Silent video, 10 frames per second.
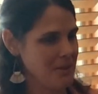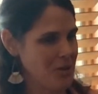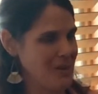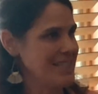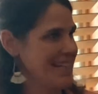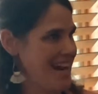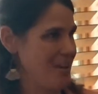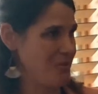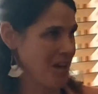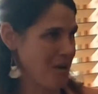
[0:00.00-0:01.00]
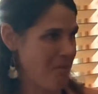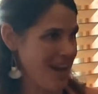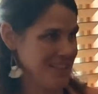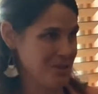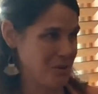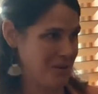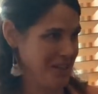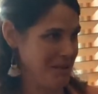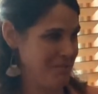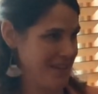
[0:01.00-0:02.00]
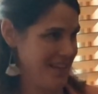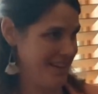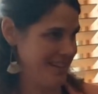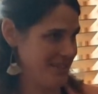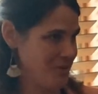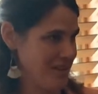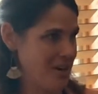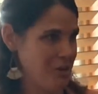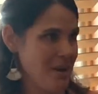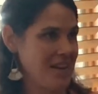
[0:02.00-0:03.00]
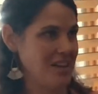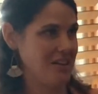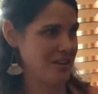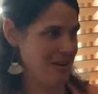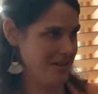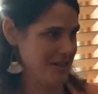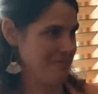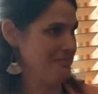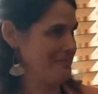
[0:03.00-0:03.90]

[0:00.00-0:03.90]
that's kind of where my story begins with Our Backyard Garden.